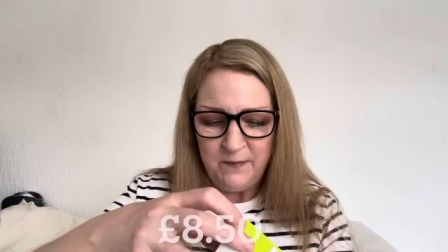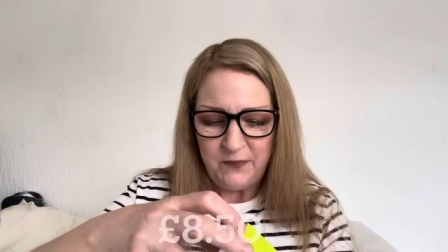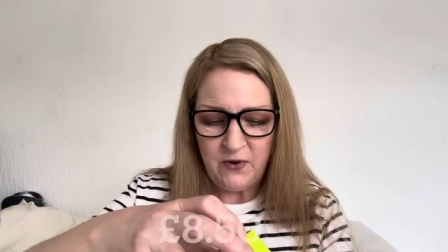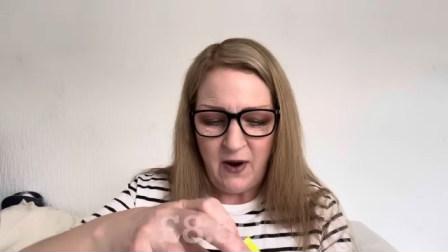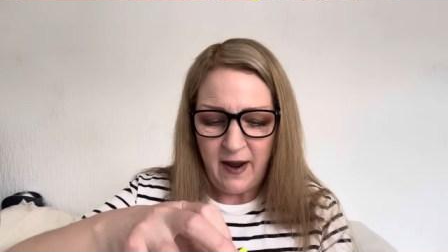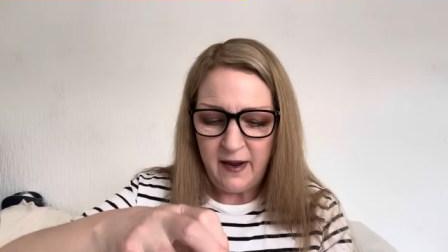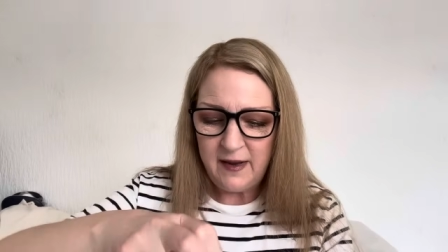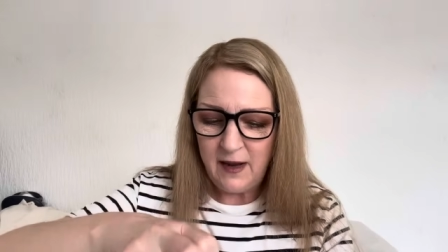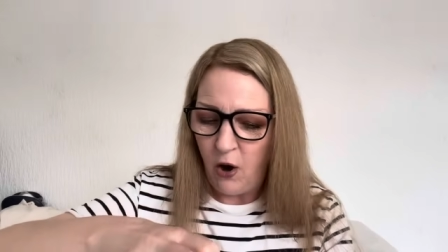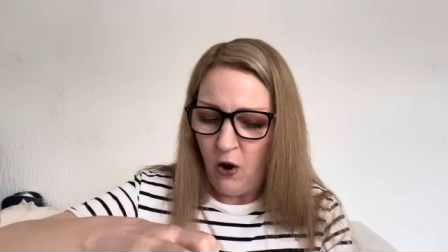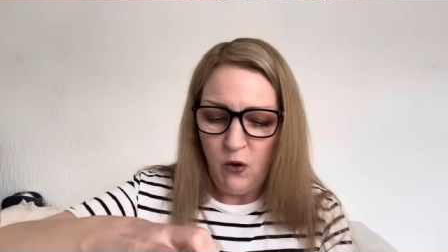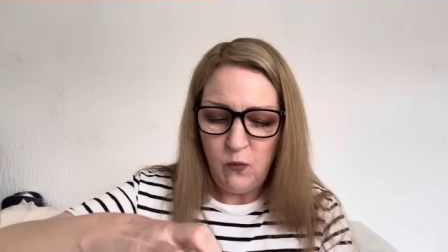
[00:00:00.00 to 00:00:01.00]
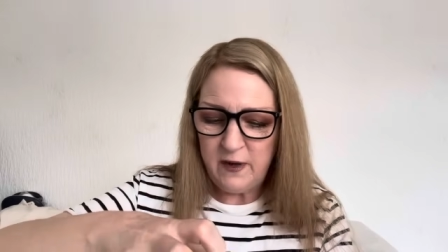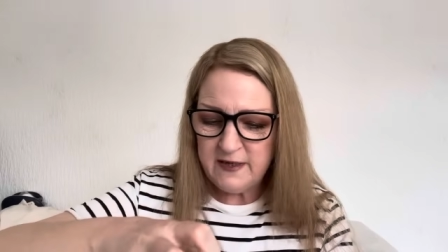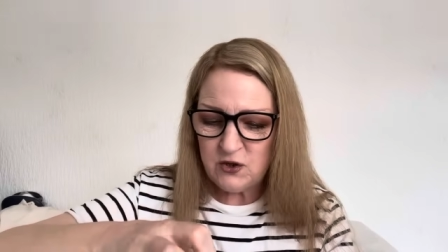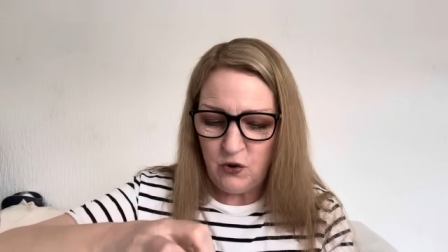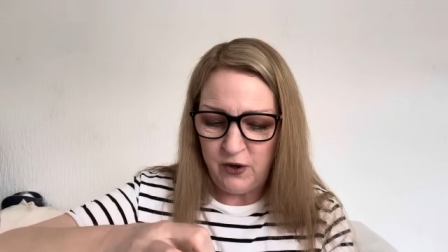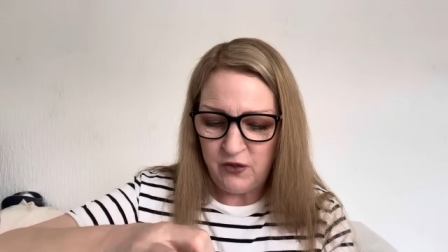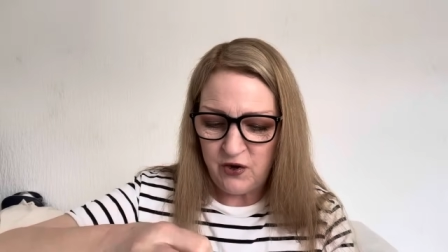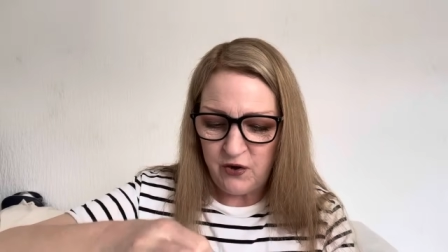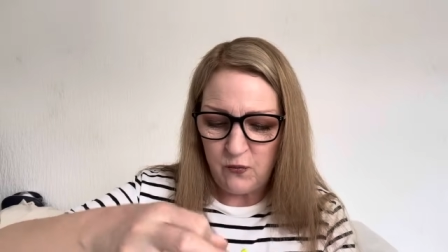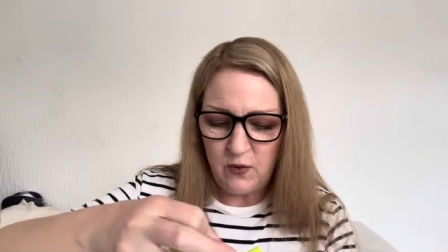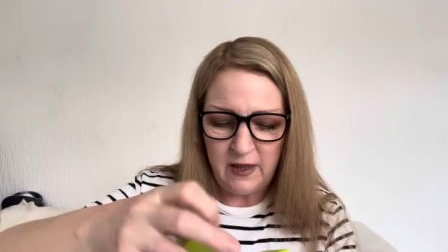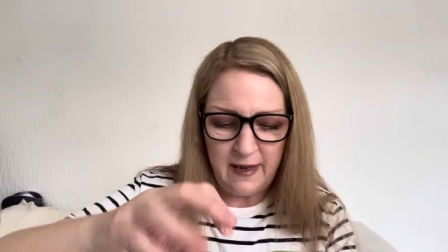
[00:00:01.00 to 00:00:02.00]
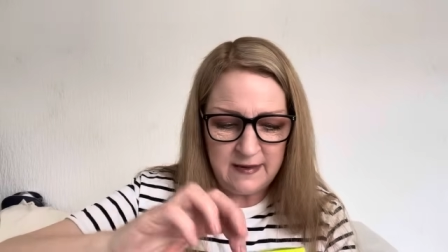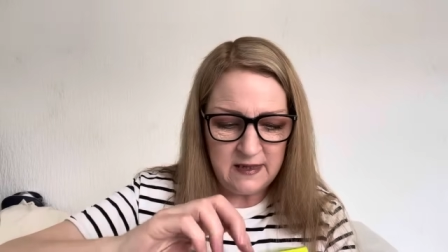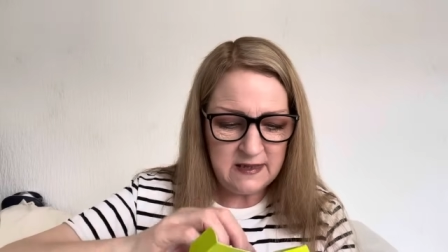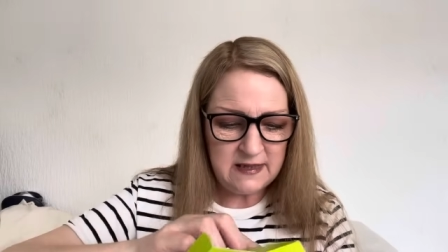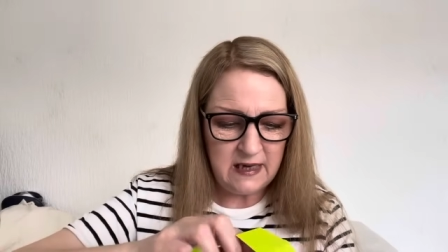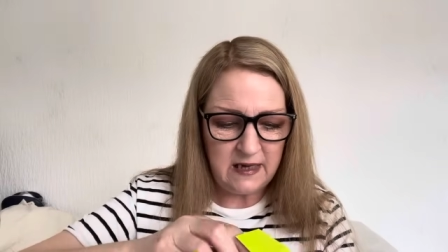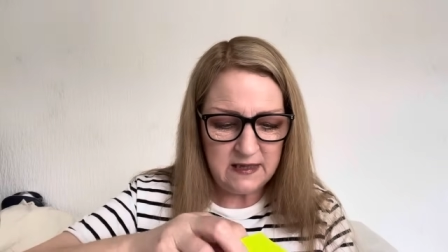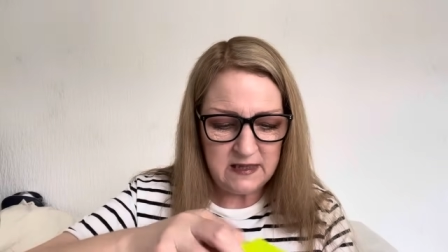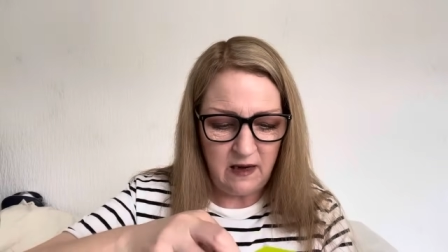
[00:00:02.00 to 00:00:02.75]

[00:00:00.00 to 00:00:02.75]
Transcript: Right, always going through cleansers.